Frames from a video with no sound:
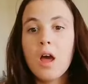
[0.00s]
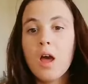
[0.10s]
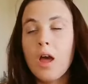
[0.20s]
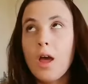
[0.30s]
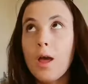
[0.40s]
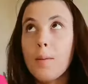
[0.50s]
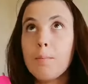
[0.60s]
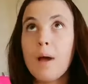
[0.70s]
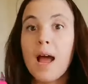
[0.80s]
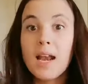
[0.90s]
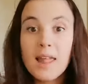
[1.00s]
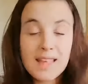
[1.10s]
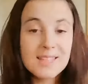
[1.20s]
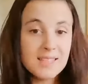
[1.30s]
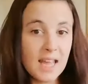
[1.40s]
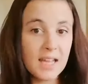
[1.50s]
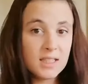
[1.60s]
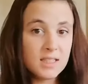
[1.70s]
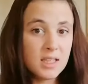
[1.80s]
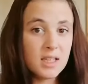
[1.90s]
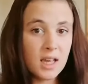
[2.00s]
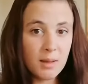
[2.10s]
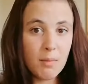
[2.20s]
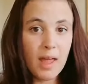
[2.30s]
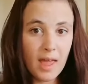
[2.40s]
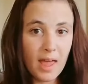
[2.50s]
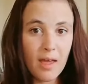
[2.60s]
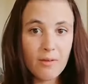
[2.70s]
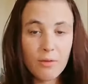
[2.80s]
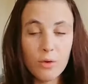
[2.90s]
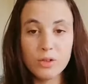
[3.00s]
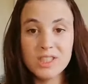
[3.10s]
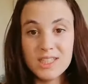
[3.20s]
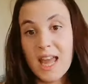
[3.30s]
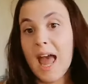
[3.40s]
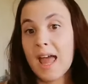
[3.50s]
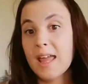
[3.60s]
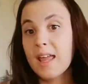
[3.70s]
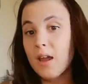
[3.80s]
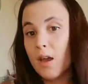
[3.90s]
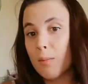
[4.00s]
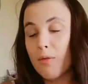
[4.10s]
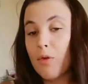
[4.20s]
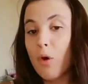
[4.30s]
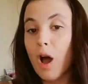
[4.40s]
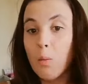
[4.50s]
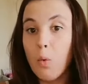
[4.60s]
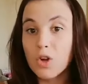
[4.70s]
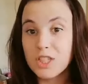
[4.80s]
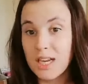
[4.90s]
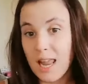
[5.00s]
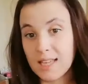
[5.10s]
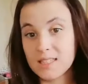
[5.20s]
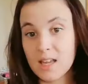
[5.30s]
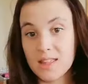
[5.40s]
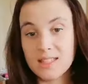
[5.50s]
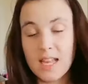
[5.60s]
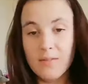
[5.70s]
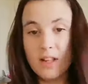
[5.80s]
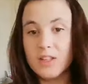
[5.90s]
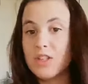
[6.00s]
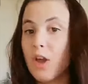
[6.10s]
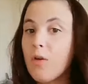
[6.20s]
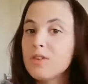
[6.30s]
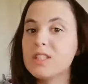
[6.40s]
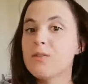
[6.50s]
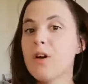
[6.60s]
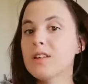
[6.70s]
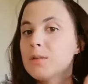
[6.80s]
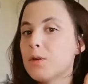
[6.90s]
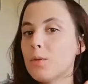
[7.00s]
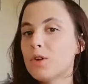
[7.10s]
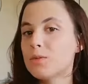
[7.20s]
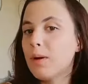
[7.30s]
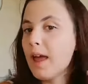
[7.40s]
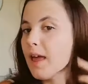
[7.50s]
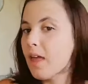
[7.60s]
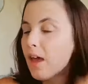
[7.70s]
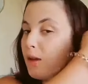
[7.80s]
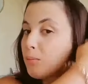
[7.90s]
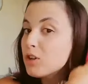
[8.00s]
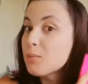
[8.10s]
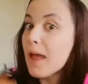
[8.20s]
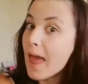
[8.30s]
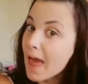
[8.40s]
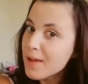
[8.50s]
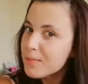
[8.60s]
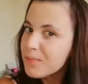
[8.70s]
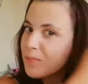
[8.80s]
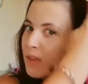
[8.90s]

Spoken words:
and let that sit in my hair for today before I wash it later this evening. So obviously first I'm going to brush my hair.